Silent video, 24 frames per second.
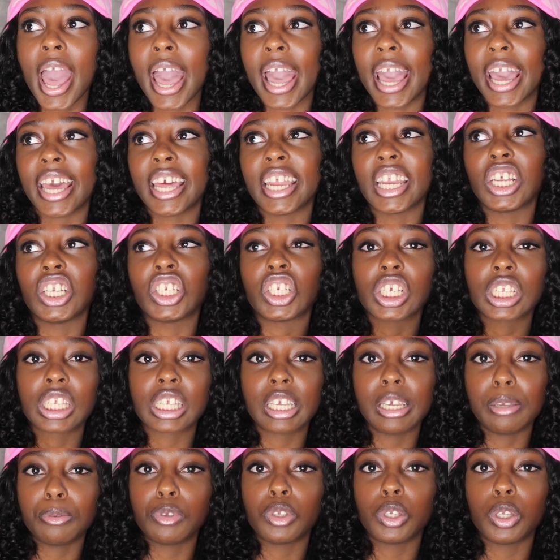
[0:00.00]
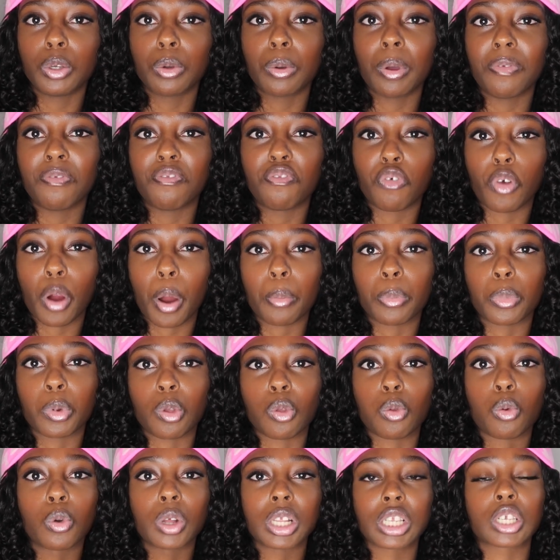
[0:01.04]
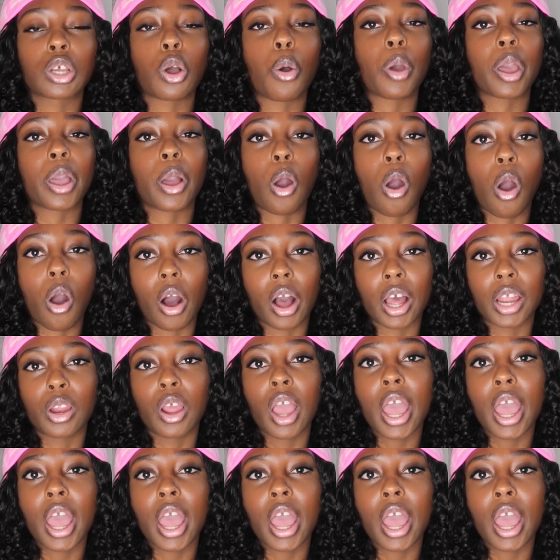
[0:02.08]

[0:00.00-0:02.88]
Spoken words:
and it just keeps you informed with what's going on